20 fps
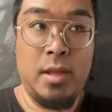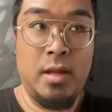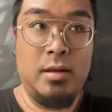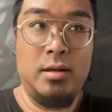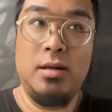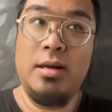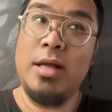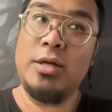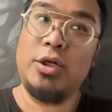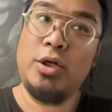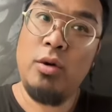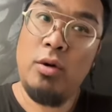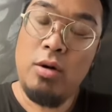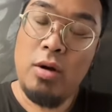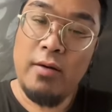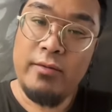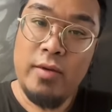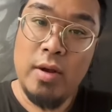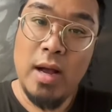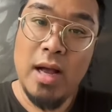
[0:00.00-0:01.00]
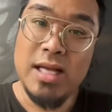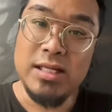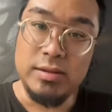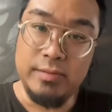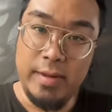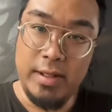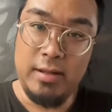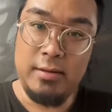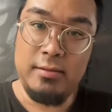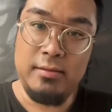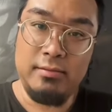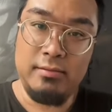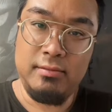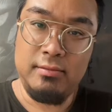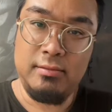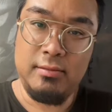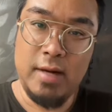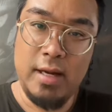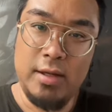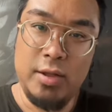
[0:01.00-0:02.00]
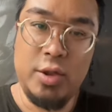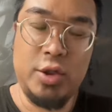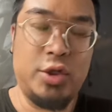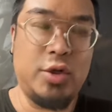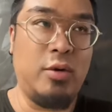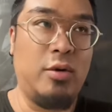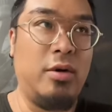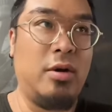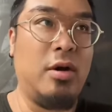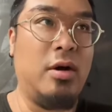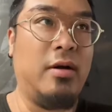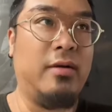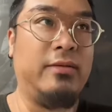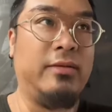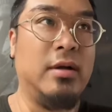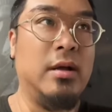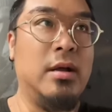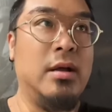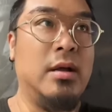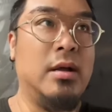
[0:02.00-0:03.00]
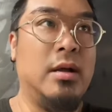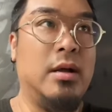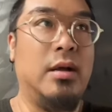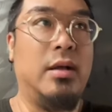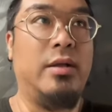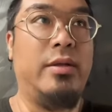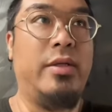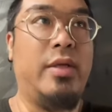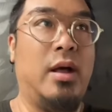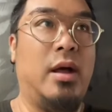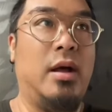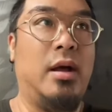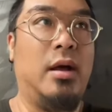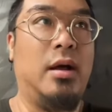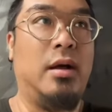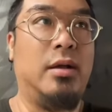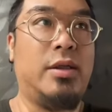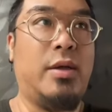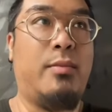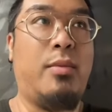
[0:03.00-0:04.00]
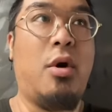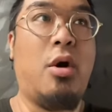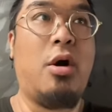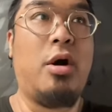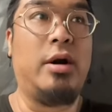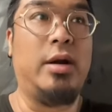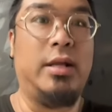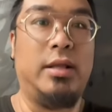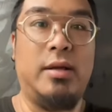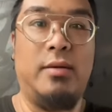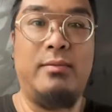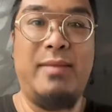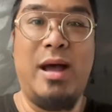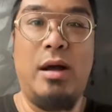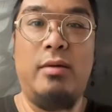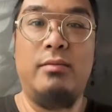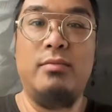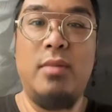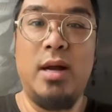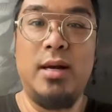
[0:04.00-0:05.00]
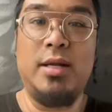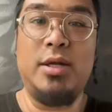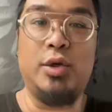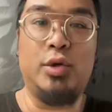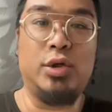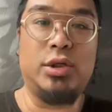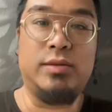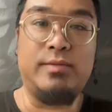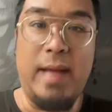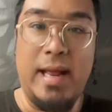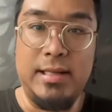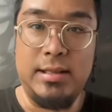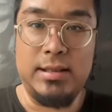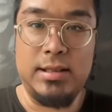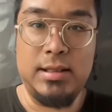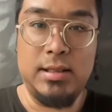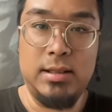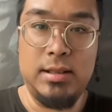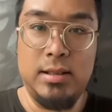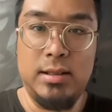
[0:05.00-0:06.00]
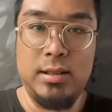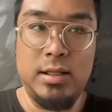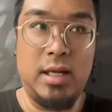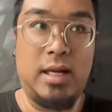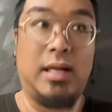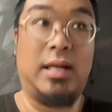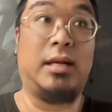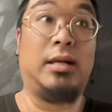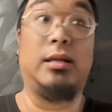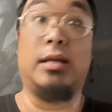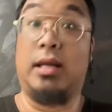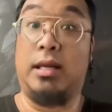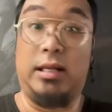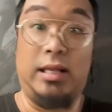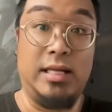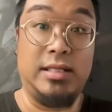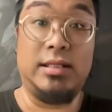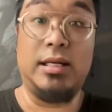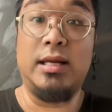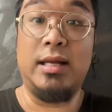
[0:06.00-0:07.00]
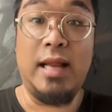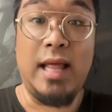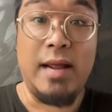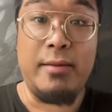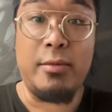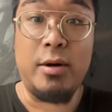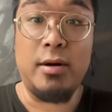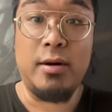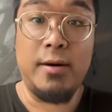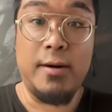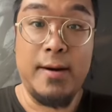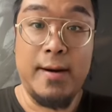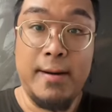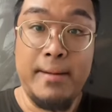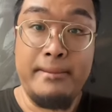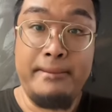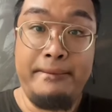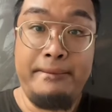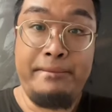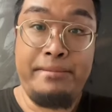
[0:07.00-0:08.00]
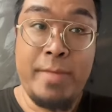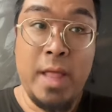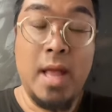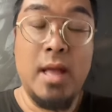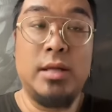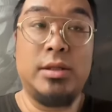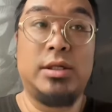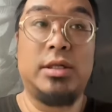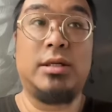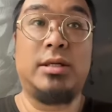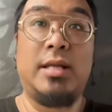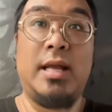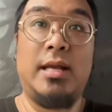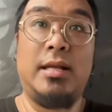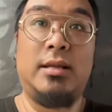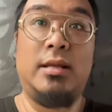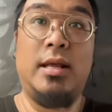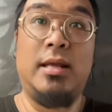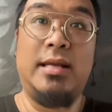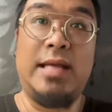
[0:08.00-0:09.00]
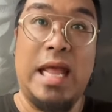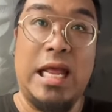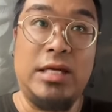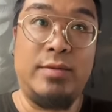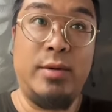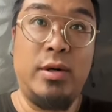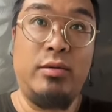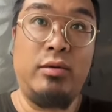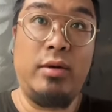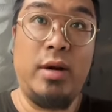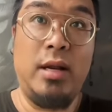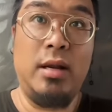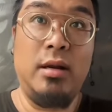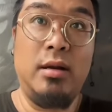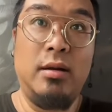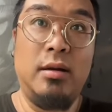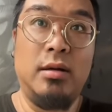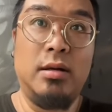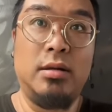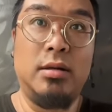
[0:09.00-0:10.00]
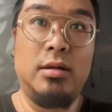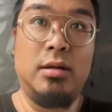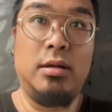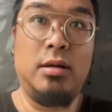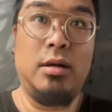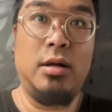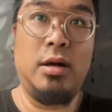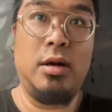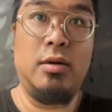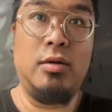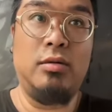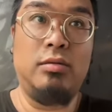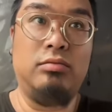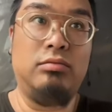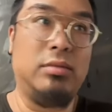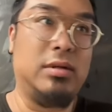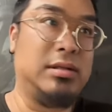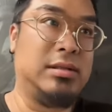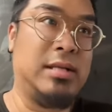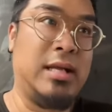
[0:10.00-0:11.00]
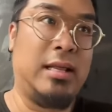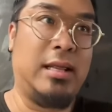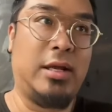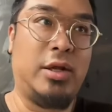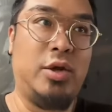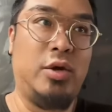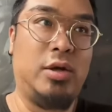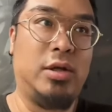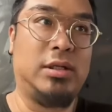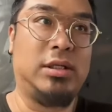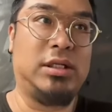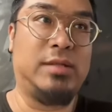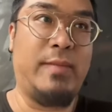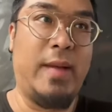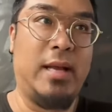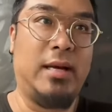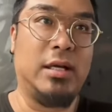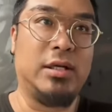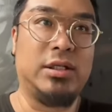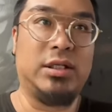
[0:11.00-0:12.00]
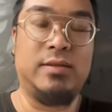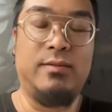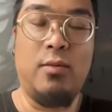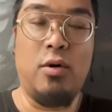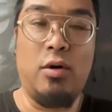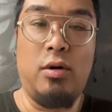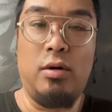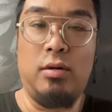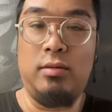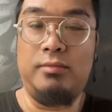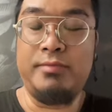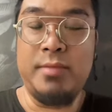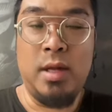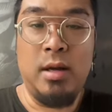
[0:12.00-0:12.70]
You're not showing off your husband, right? You're showing off the the party, the amount of money you spent, the, the glitz and glamour. Just like the engagement ring, you know, it's not like you could spend a small